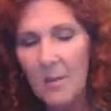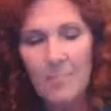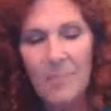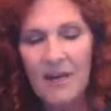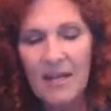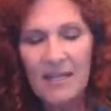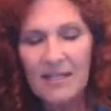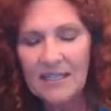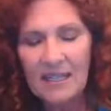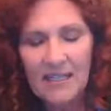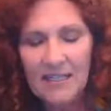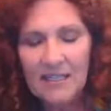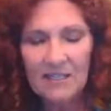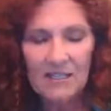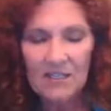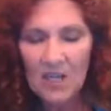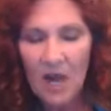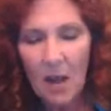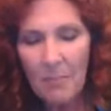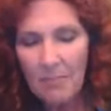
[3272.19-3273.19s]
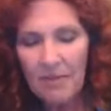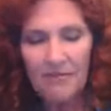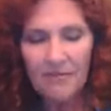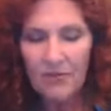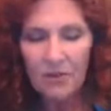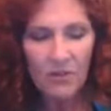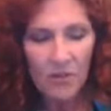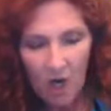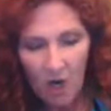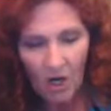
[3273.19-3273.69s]
but it doesn't stop it
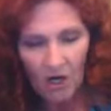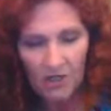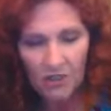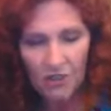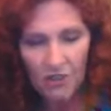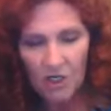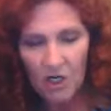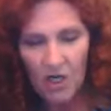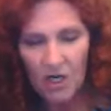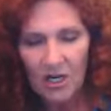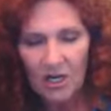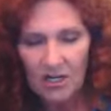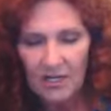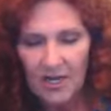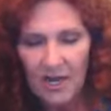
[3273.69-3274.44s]
for darn sure.